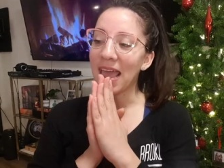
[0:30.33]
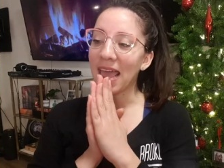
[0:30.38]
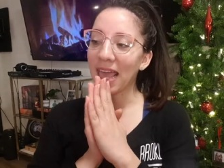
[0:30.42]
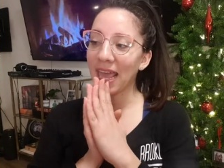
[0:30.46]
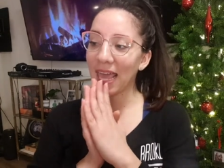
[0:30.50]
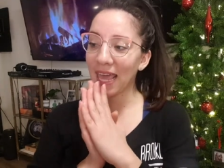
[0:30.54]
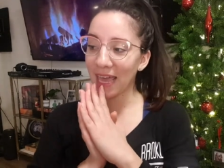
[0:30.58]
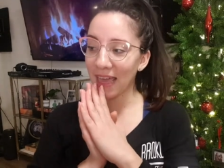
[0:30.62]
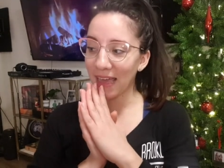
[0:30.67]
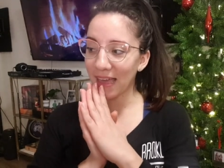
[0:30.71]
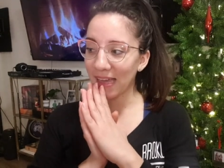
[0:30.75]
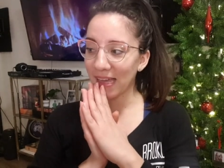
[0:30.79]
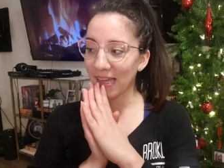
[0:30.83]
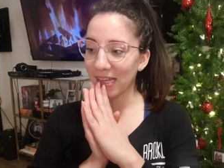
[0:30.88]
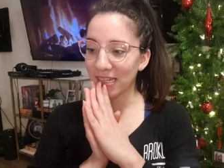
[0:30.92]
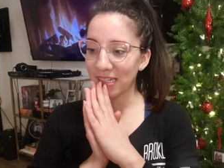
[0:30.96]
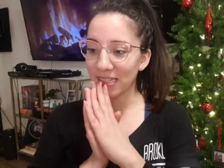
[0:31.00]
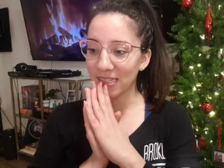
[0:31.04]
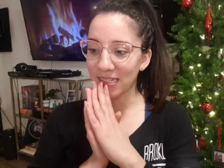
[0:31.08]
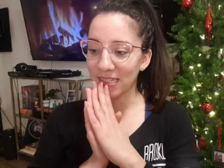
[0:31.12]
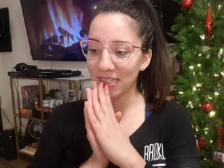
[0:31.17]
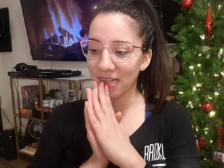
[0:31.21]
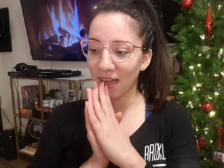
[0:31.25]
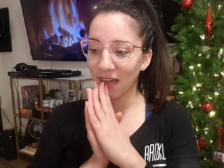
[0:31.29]

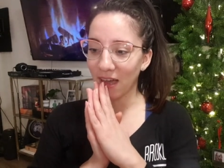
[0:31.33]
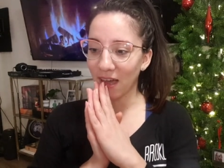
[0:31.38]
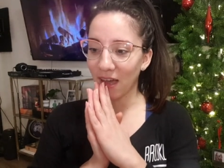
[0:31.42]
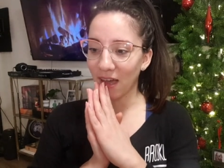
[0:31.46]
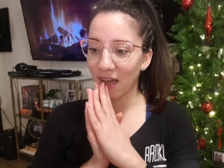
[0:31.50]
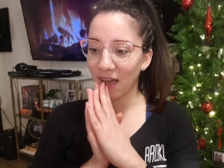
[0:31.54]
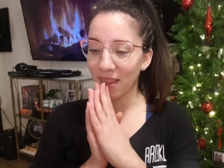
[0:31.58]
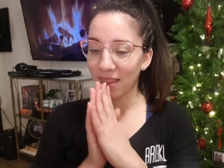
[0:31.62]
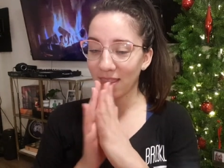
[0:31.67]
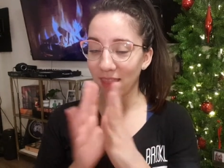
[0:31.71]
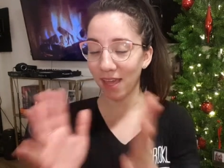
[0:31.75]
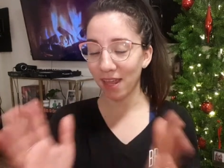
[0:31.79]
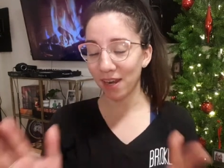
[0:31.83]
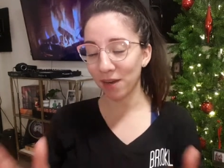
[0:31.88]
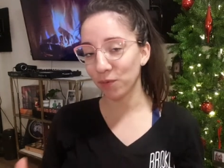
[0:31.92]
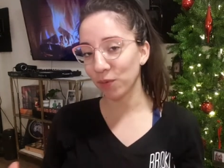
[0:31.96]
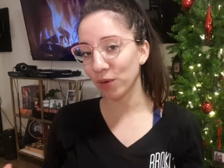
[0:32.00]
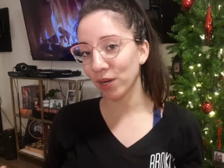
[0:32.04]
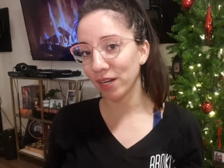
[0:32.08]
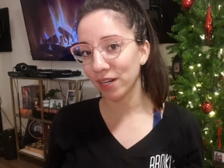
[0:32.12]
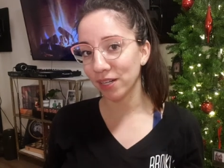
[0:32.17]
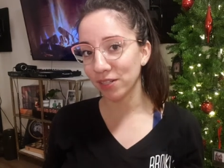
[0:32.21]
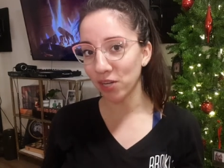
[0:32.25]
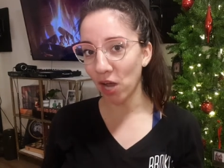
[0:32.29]
And uh, then
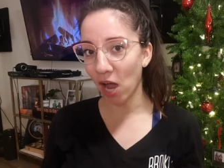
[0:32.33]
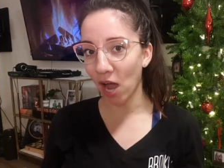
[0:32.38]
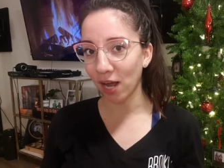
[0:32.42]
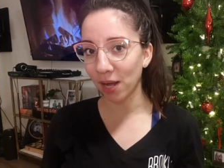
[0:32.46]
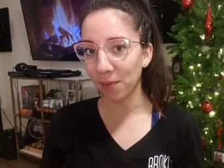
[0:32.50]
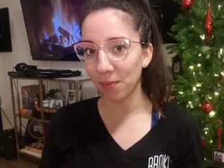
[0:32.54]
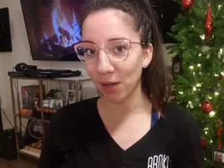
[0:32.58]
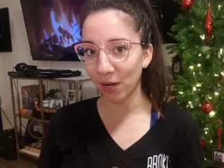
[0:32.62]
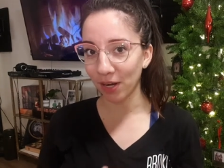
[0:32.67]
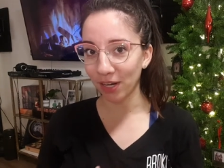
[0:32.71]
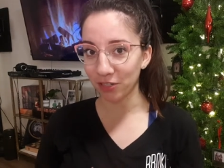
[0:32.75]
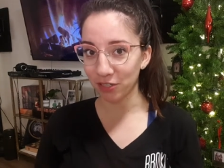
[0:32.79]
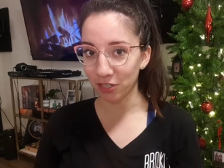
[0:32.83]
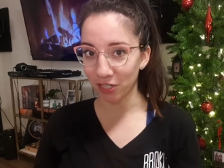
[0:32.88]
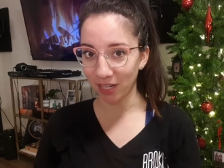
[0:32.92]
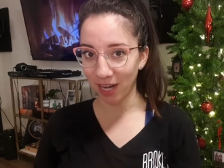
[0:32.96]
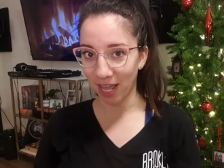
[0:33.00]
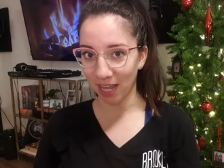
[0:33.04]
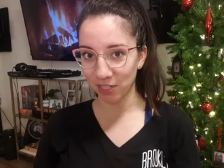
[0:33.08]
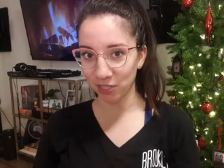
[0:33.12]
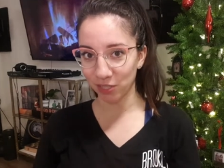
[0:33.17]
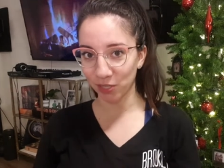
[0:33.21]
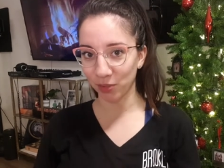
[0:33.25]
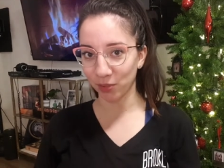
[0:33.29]
we're gonna talk about
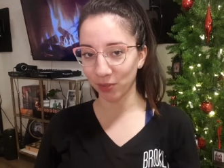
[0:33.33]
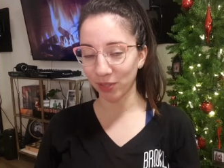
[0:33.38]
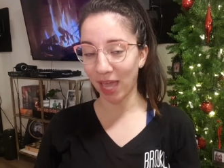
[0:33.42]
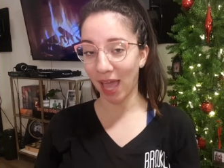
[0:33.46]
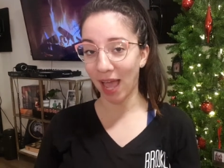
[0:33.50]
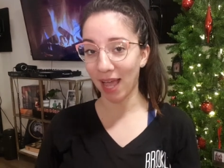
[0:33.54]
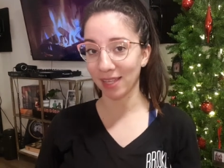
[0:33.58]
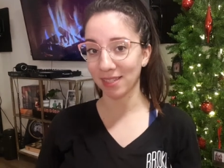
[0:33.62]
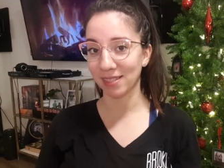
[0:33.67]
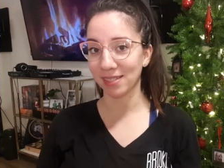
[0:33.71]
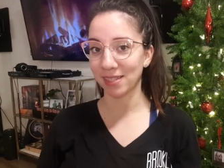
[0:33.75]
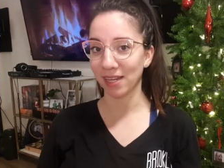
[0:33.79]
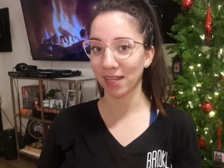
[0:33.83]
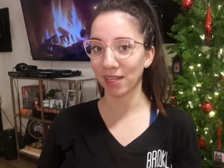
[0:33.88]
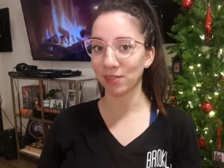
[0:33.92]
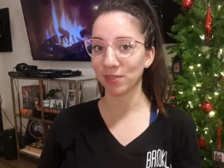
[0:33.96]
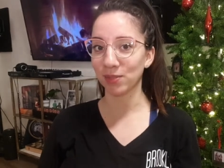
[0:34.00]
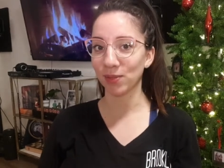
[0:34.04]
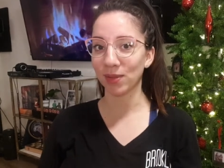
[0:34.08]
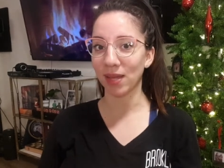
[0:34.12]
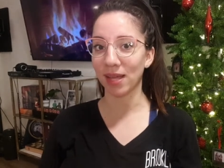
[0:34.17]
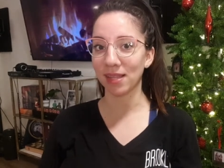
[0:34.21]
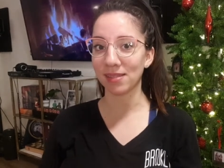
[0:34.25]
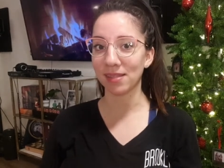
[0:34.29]
international casting.
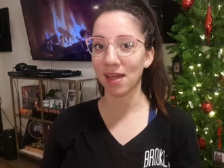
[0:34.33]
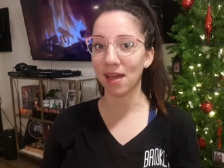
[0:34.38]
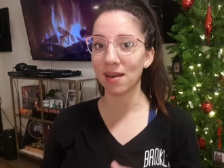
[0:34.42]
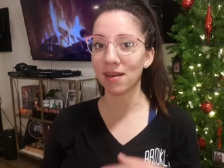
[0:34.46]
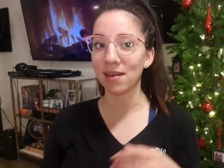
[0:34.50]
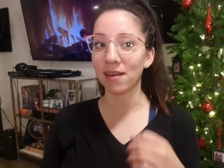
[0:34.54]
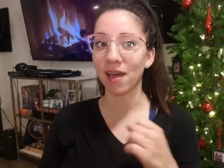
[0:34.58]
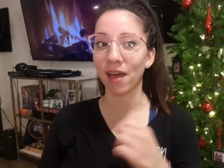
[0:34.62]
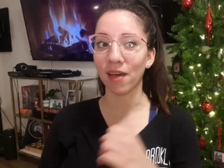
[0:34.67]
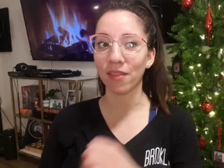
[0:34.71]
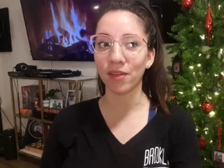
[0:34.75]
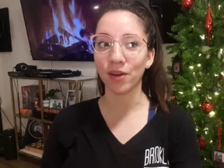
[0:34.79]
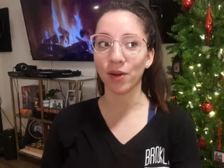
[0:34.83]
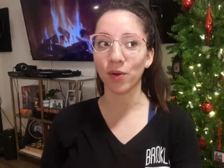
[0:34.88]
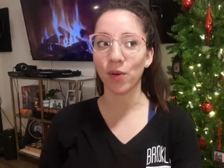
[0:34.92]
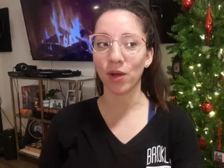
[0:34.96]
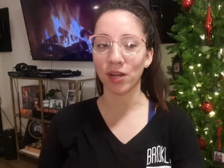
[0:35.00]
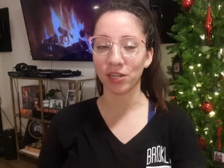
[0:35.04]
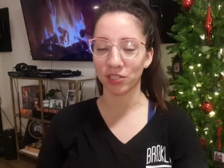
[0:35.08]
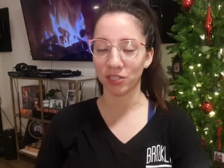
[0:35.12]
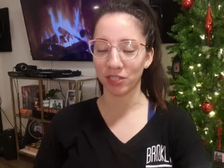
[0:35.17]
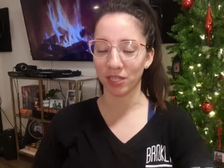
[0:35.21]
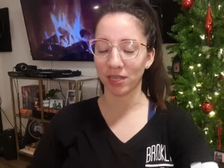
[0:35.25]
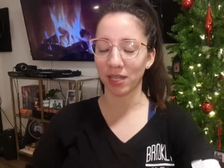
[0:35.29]
So that's another
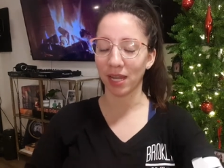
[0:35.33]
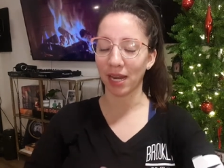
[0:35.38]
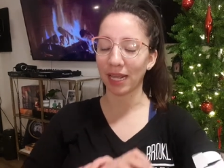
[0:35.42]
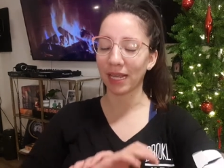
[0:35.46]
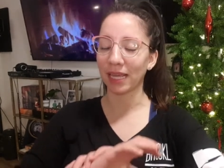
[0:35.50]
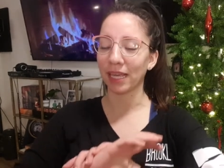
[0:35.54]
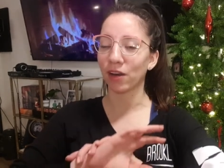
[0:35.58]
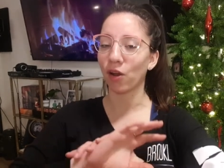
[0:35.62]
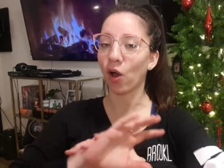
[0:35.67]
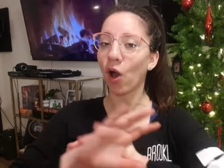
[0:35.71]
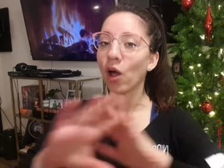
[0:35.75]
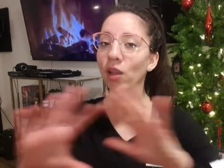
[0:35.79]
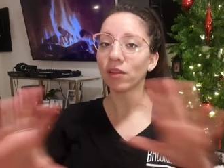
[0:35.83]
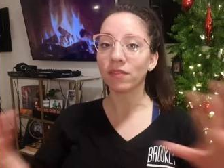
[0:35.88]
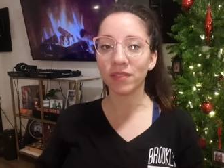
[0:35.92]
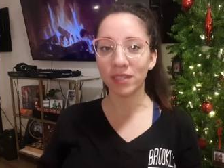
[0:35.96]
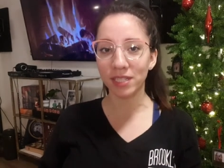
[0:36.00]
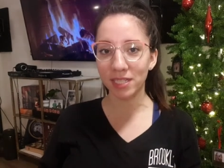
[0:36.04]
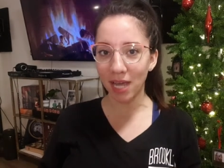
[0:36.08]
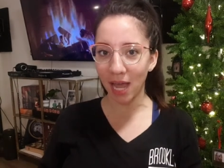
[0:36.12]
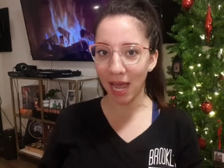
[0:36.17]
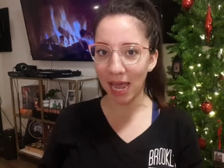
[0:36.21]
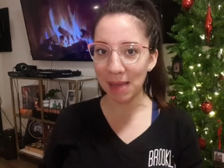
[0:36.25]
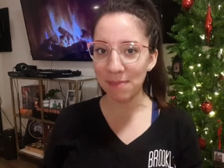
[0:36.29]
question that I get all of the
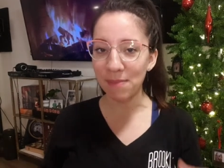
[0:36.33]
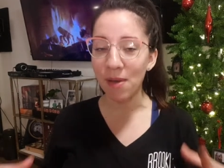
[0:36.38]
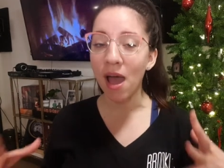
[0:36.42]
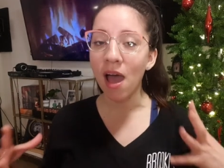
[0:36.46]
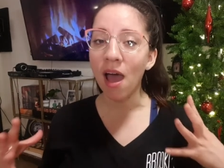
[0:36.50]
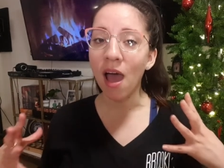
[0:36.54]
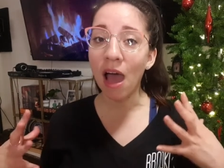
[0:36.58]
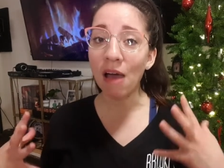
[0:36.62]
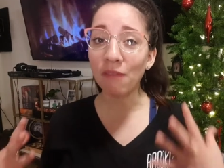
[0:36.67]
time.